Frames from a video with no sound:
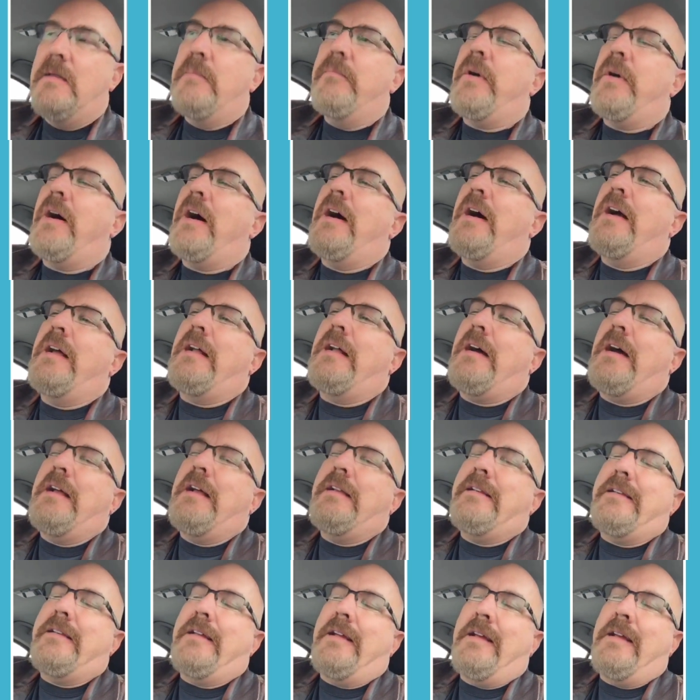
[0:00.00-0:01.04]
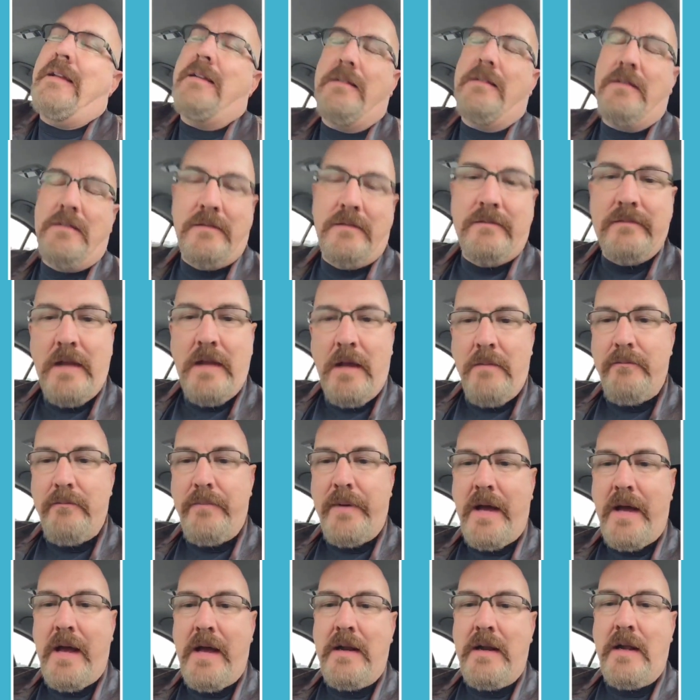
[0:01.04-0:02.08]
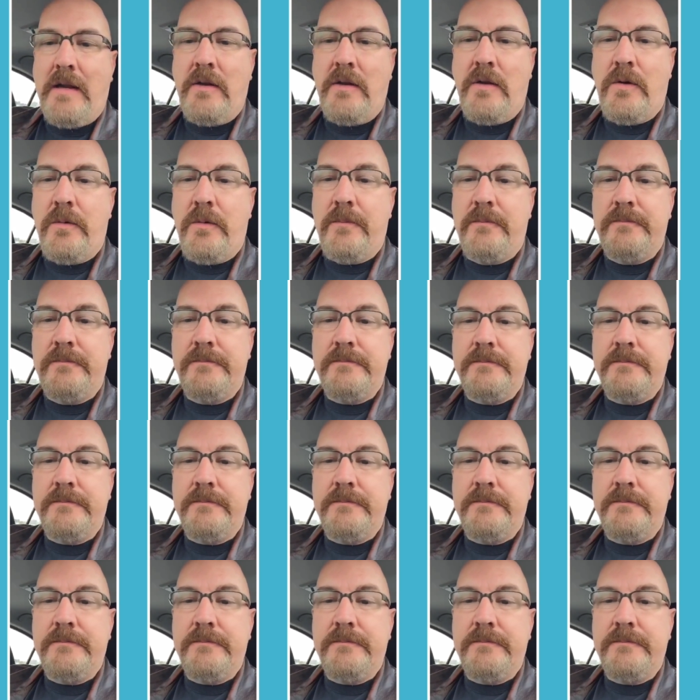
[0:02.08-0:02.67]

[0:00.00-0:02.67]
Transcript: But I did. I'm bad, I know.